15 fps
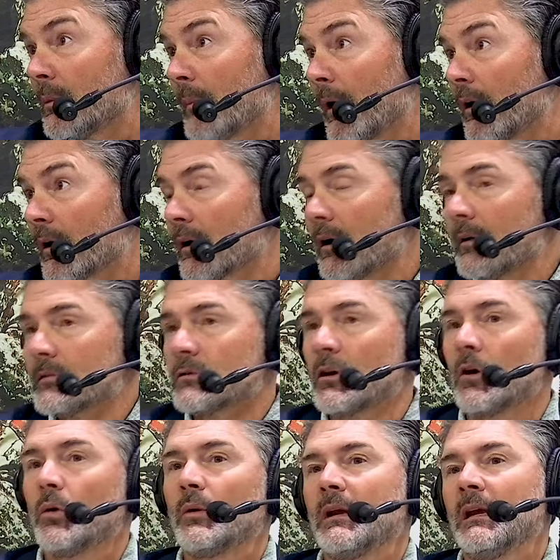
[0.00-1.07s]
America.
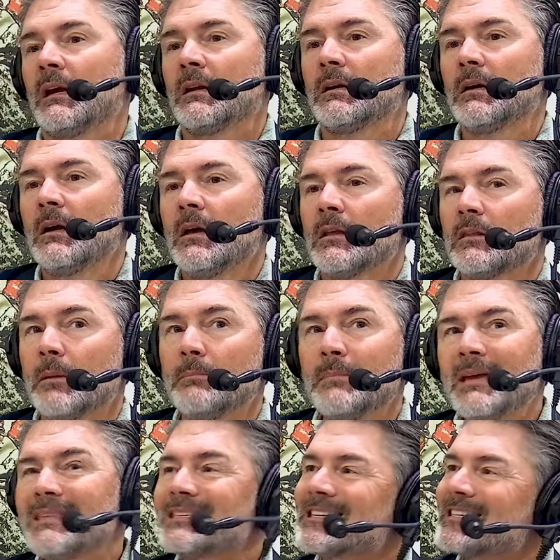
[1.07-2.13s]
So in the
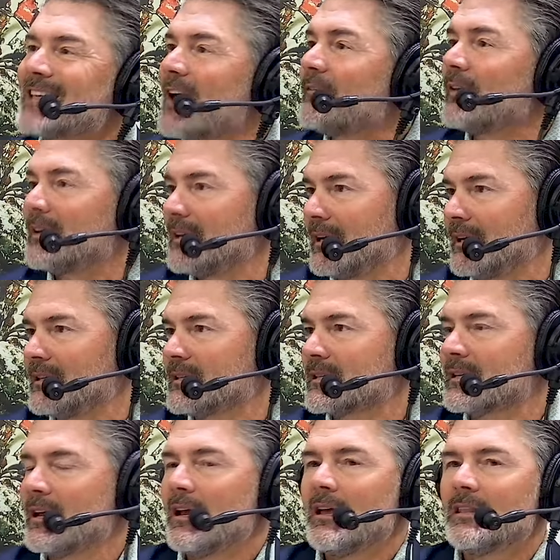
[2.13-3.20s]

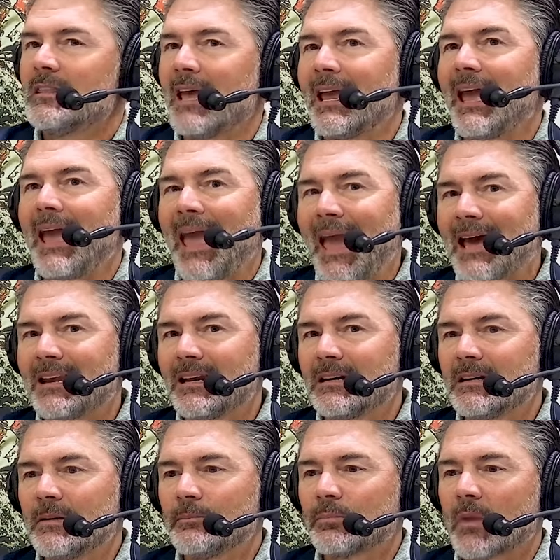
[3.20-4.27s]
mid-'70s, they
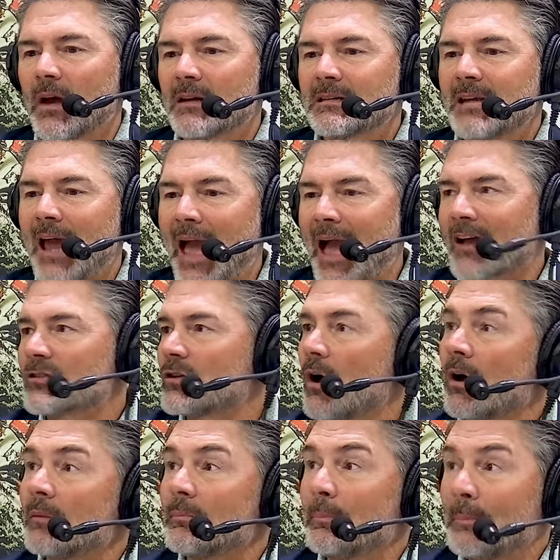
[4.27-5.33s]
added a tax
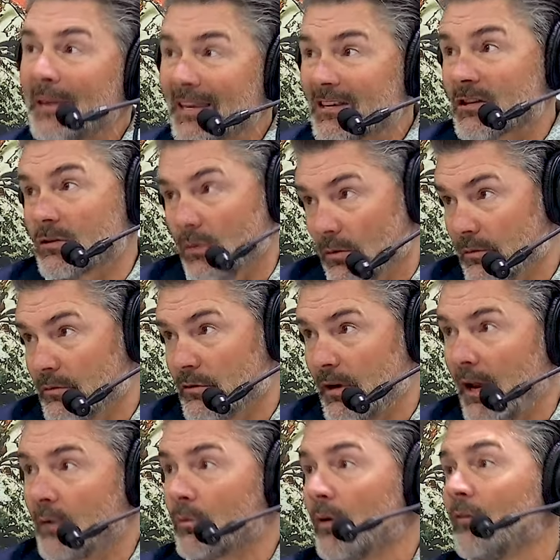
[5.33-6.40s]
on pistols
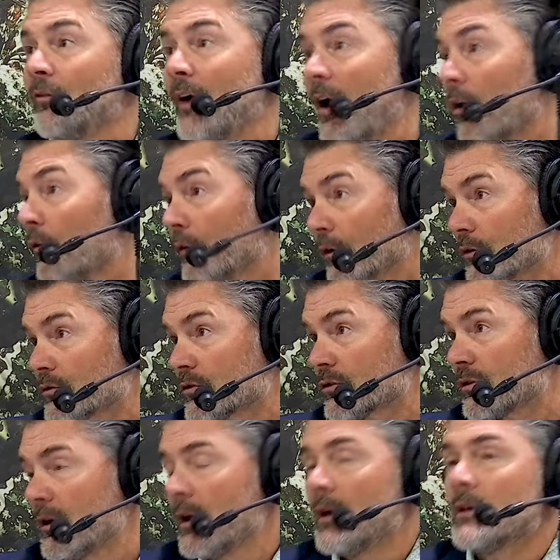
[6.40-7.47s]
and
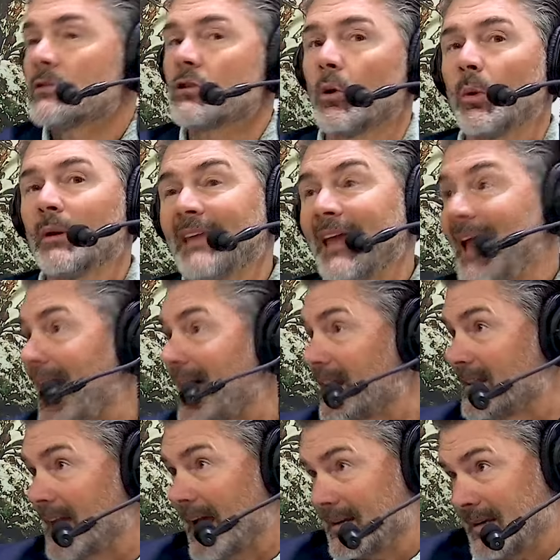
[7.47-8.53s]
revolvers. So when they added
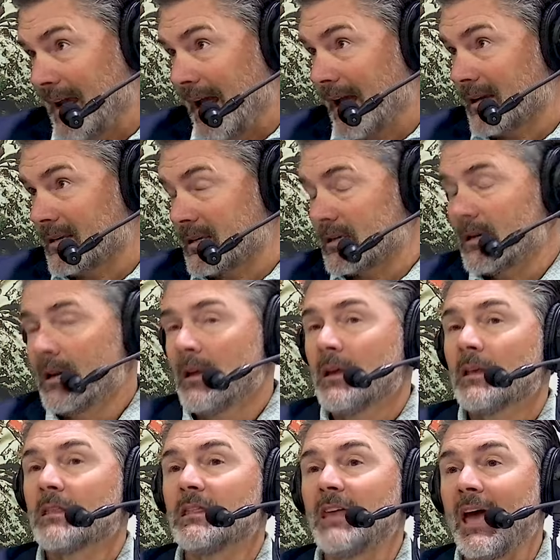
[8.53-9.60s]
that tax,
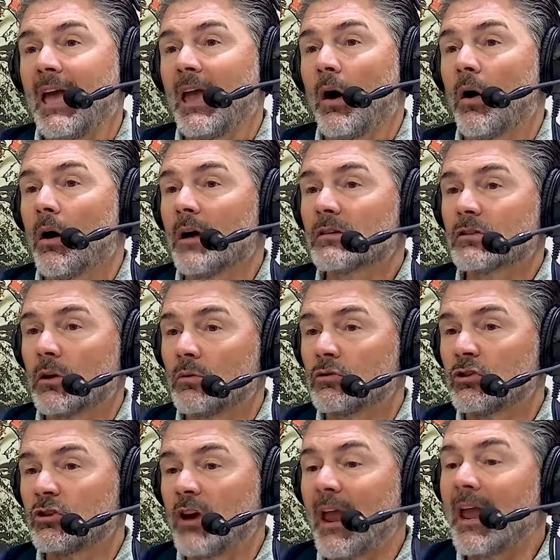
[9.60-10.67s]
they also
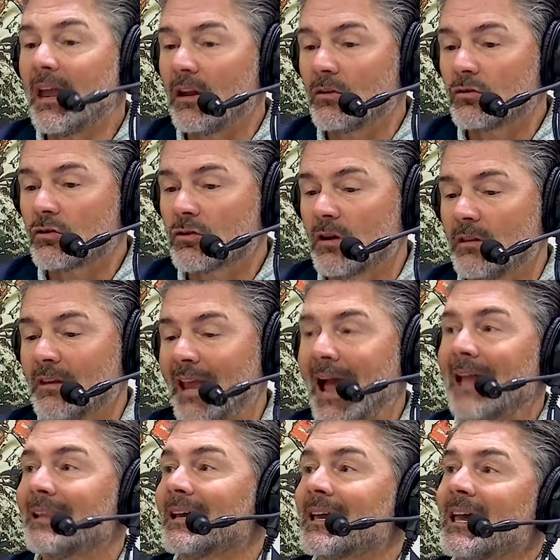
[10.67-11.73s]
changed the
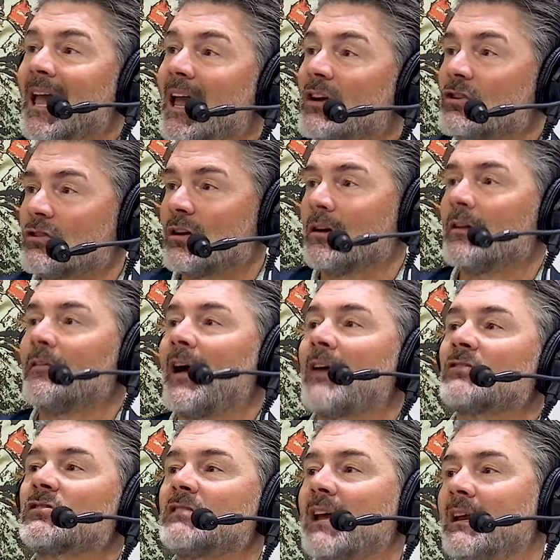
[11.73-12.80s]
allocation of how
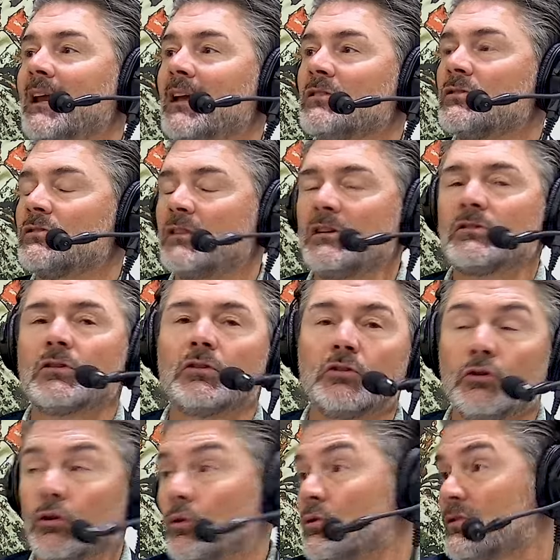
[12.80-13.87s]
state agencies could
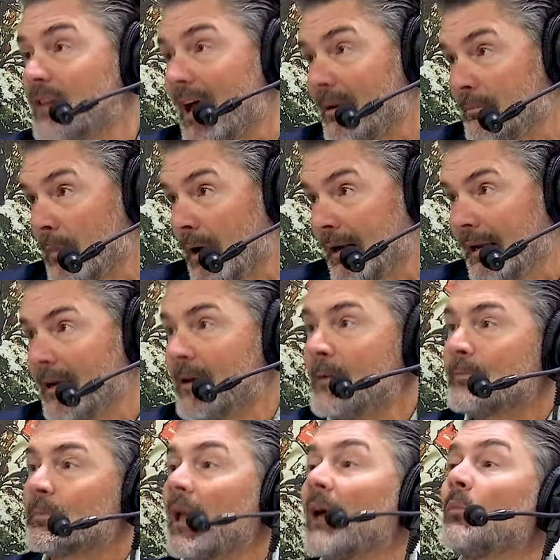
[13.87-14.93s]
use that money.
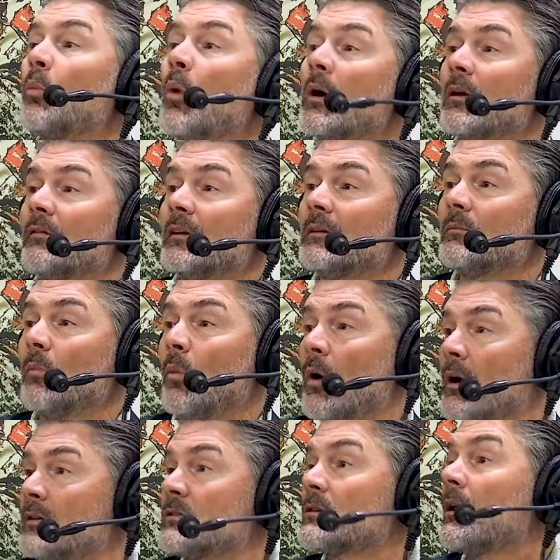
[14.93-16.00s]
And one of it
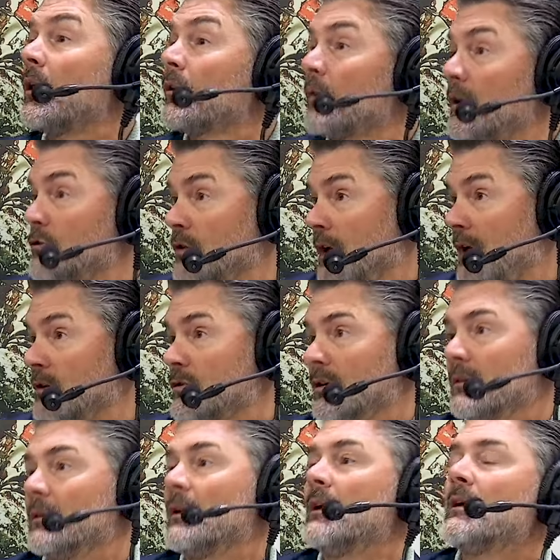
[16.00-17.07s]
was hunter
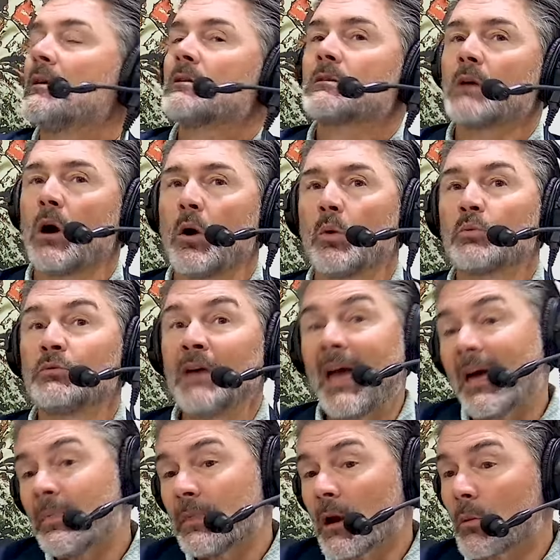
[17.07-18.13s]
education. So
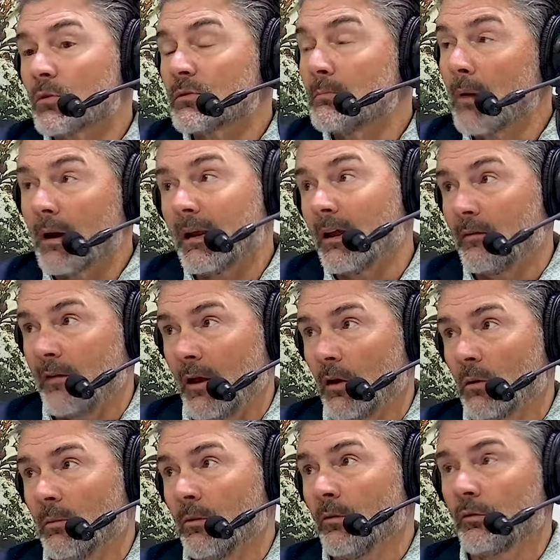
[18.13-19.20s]
then there was money
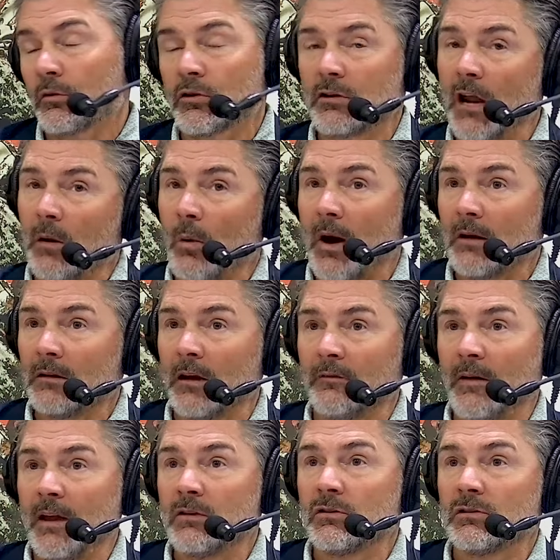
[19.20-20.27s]
available for state wildlife
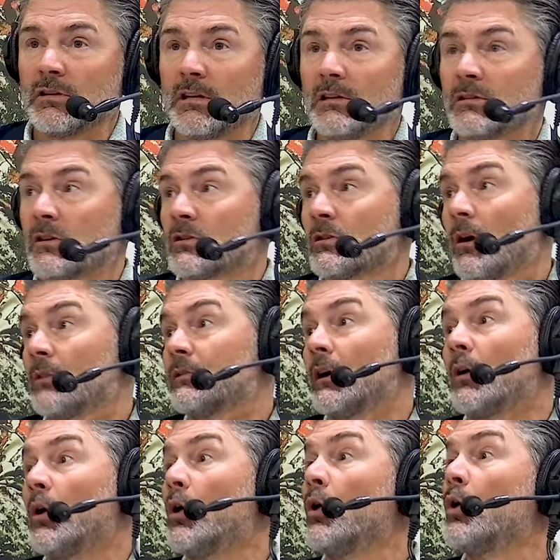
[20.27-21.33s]
agencies to start
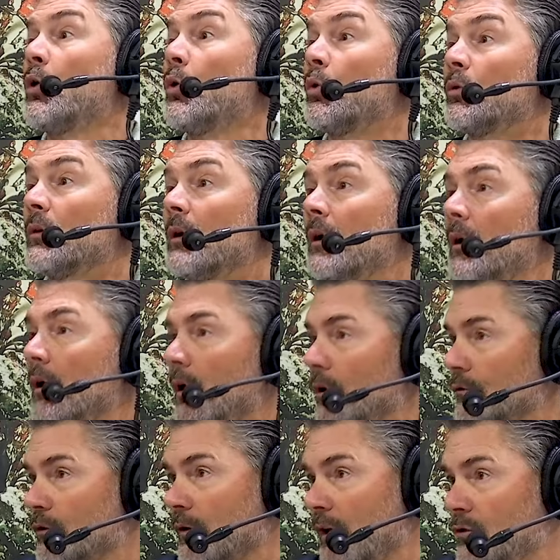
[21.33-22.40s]
their own
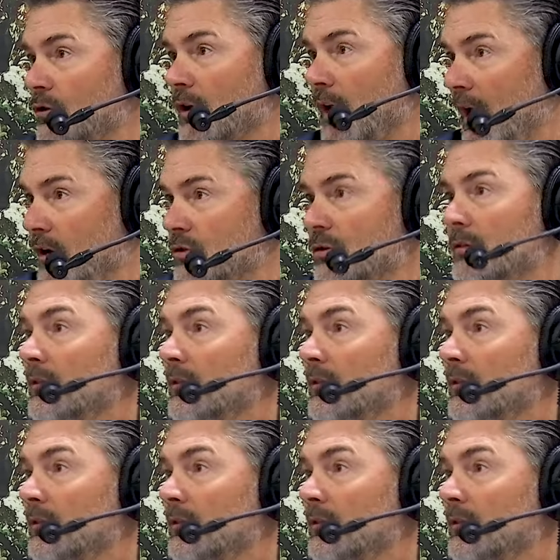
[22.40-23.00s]
hunter education